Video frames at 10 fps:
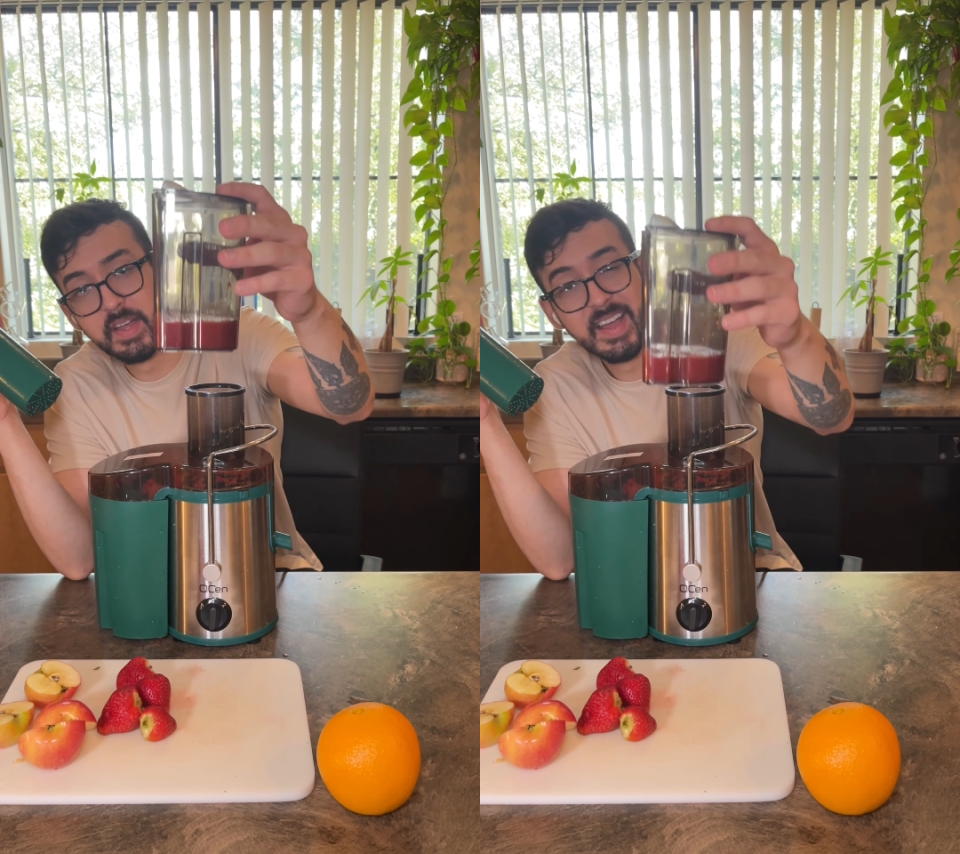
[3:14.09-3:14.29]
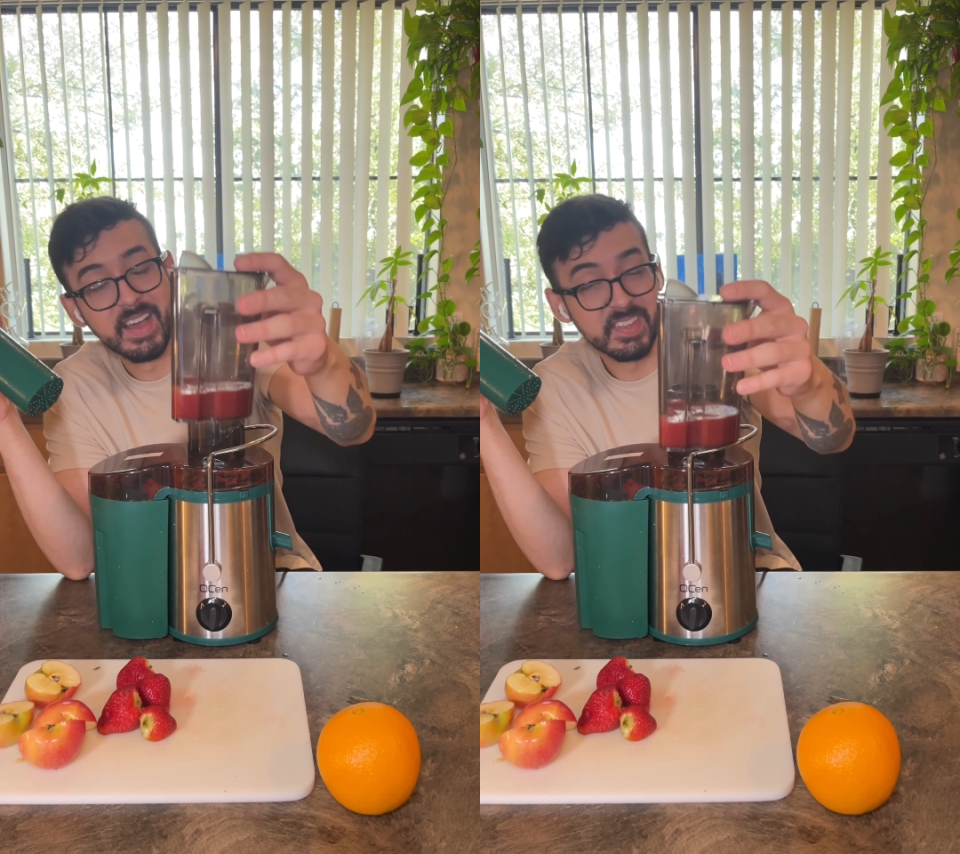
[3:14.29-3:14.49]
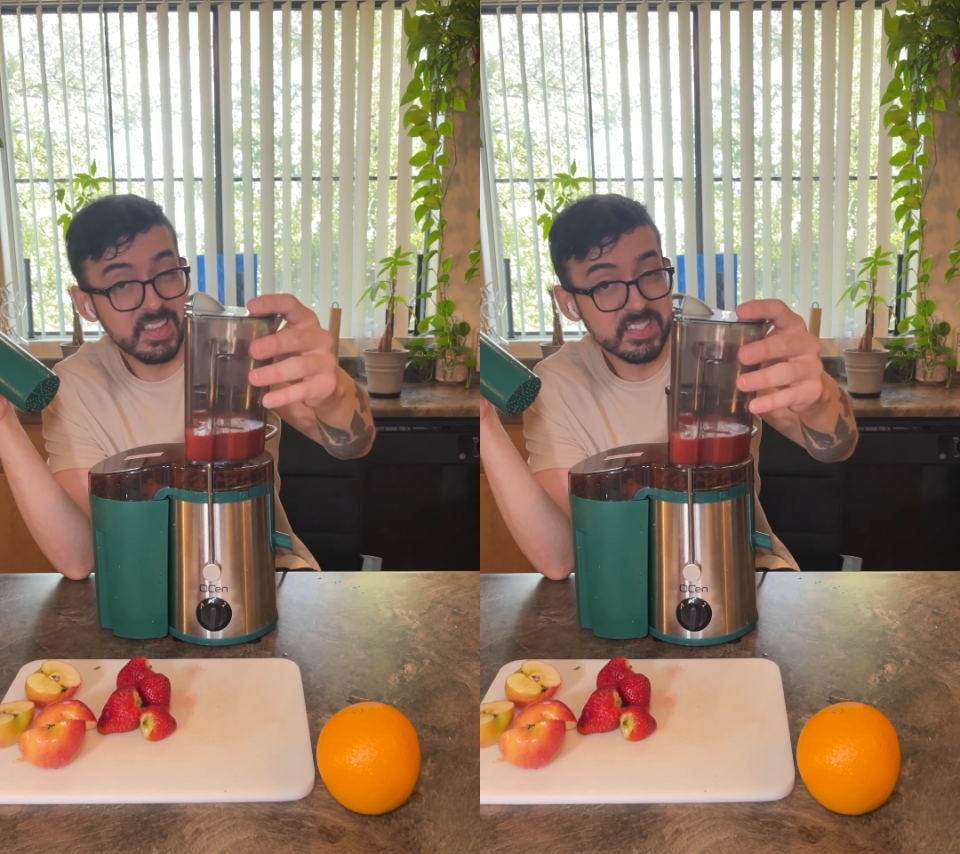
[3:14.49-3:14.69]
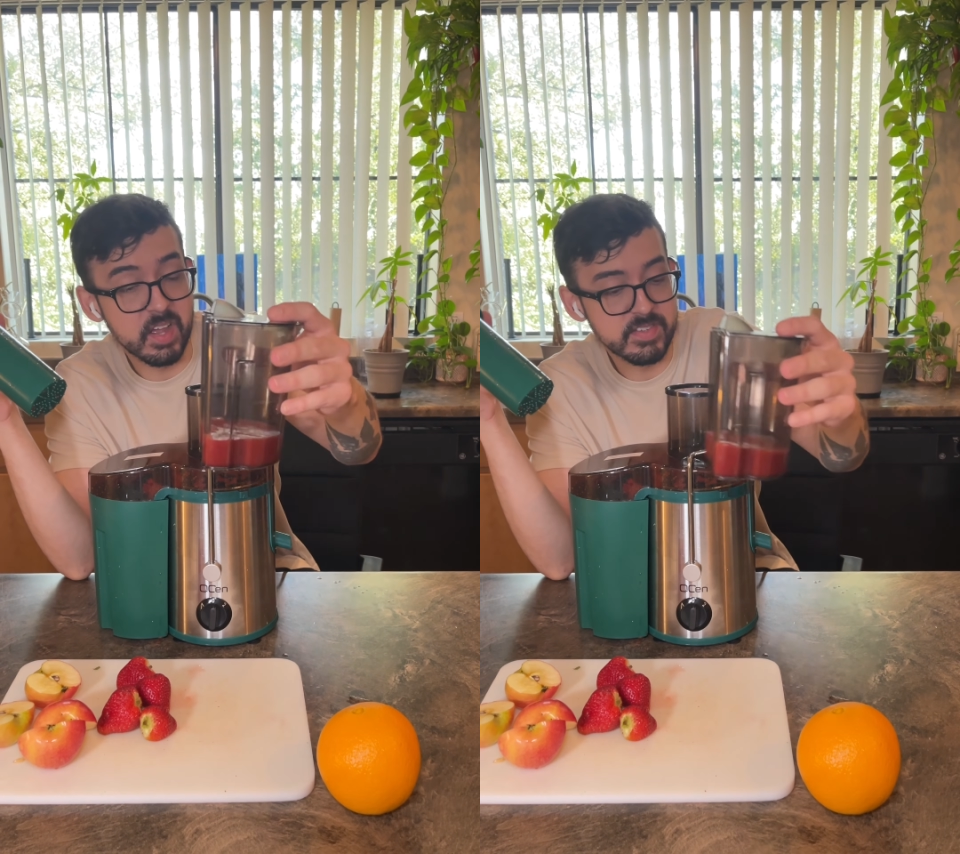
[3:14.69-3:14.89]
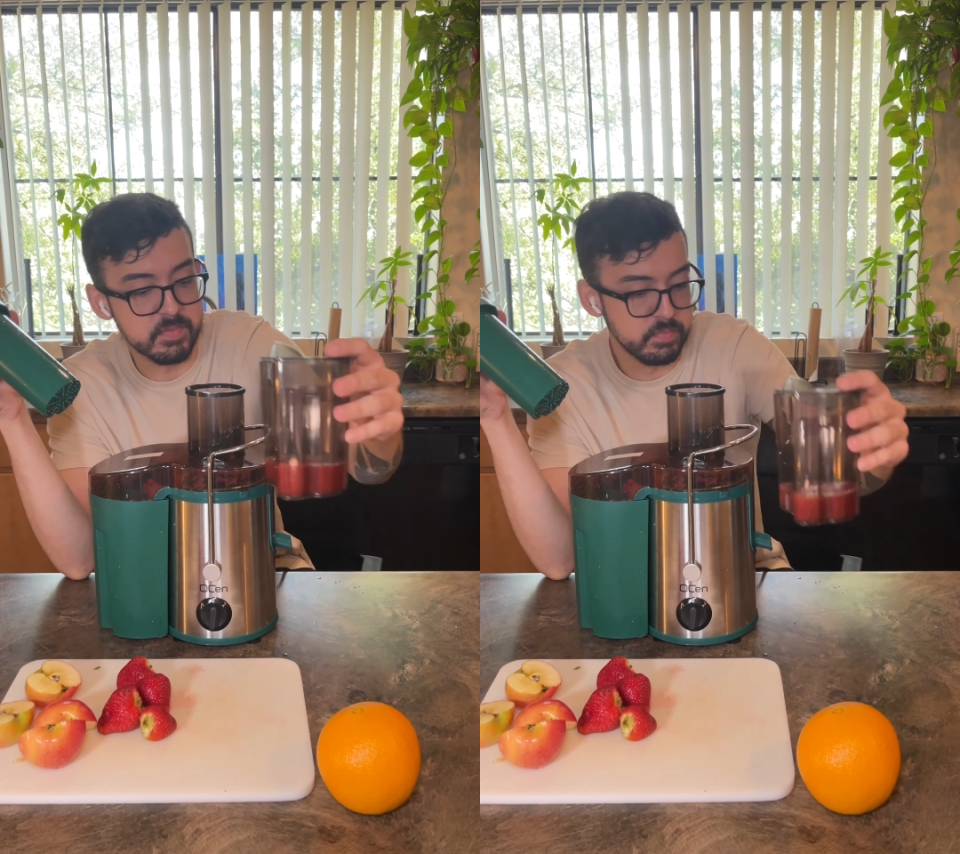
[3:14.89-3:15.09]
I think that's
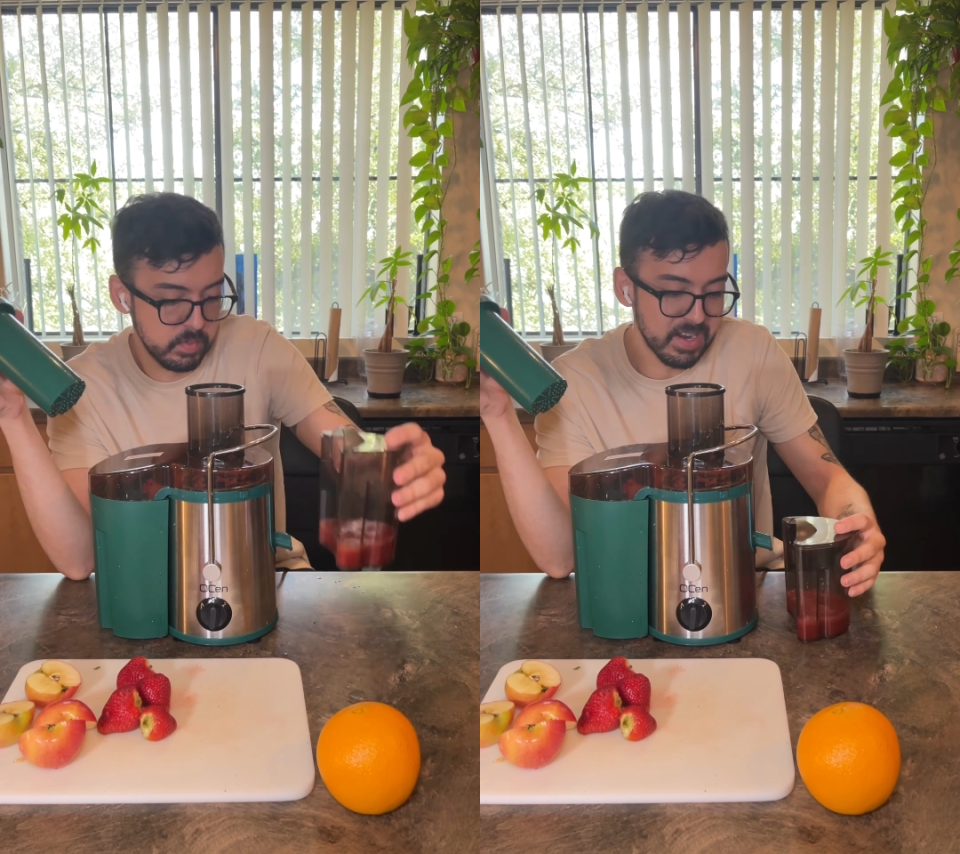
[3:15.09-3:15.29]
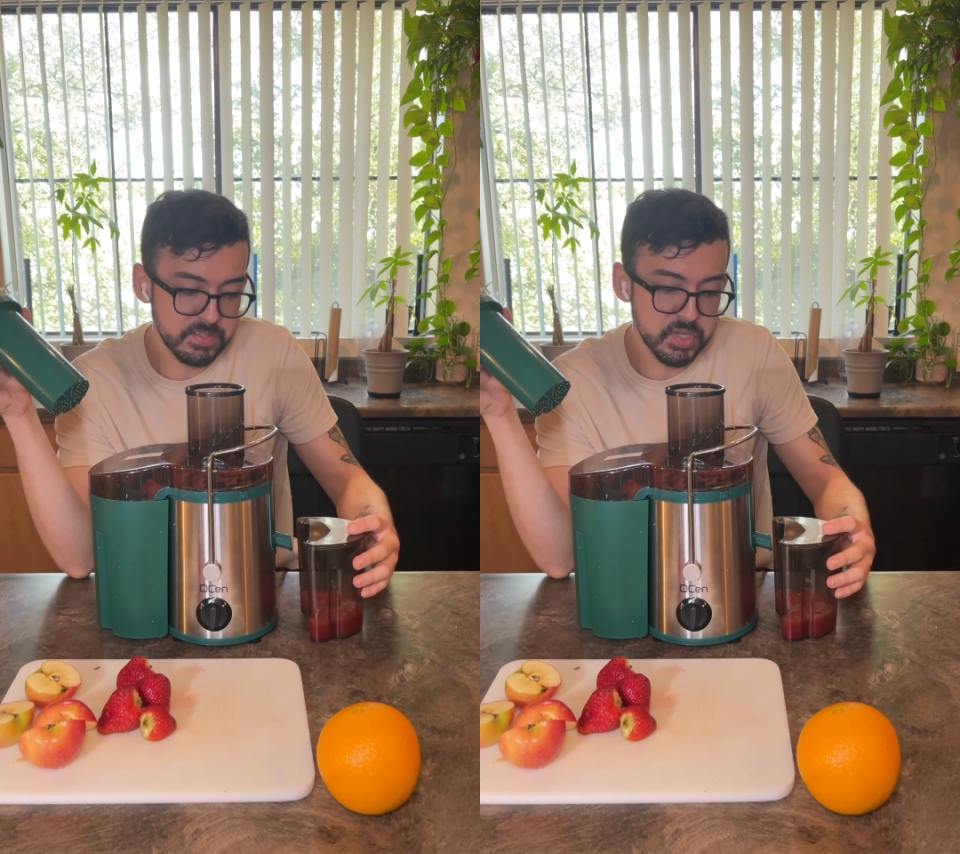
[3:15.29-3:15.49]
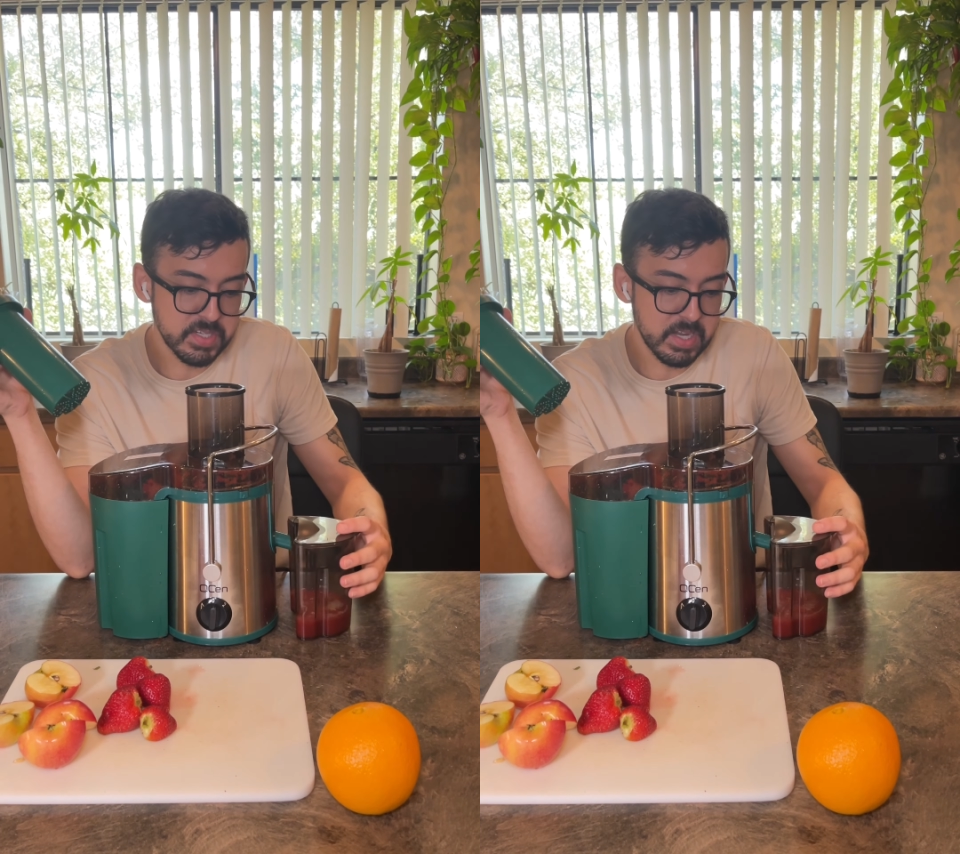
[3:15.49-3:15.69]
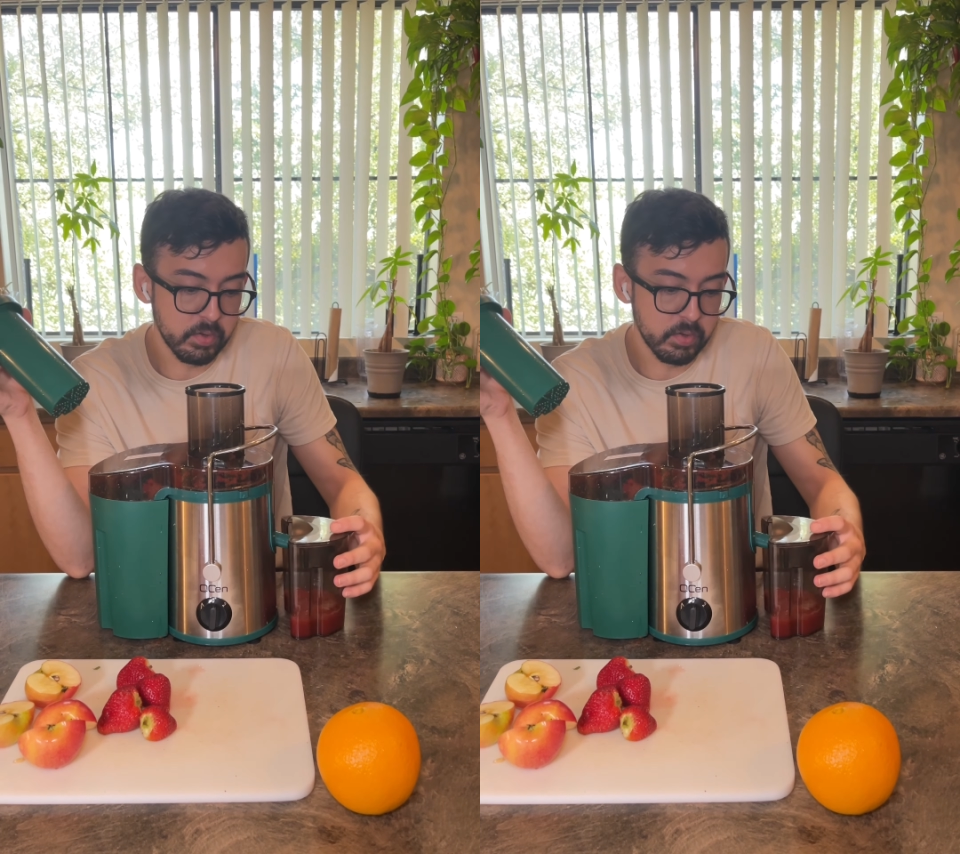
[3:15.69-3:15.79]
awesome. But as you can tell,